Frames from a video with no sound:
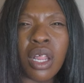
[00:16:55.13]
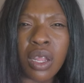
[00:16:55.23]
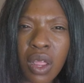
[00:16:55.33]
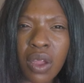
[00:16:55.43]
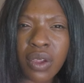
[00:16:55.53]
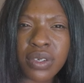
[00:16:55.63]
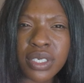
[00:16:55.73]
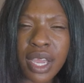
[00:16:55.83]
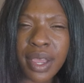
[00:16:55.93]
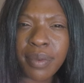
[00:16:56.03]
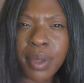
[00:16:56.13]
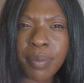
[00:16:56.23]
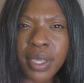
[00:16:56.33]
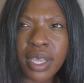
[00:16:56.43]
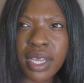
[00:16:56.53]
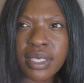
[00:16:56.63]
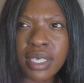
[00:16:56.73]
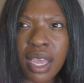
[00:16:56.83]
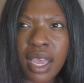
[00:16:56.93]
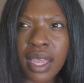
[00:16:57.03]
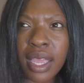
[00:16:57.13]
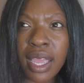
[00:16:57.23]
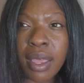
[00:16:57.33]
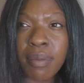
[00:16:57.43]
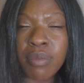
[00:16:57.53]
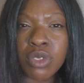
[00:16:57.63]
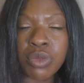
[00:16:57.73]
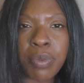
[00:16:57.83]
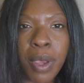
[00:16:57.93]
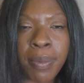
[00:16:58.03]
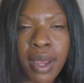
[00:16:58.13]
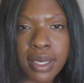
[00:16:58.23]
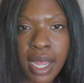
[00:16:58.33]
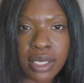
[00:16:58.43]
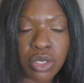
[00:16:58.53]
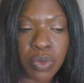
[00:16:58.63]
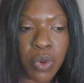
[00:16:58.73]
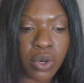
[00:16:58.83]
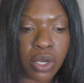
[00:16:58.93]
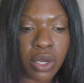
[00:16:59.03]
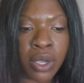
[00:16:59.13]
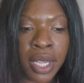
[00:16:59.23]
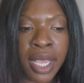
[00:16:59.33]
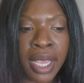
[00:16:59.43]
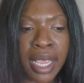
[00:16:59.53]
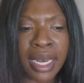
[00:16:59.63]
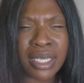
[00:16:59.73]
a longer time because I am doing my podcast tomorrow and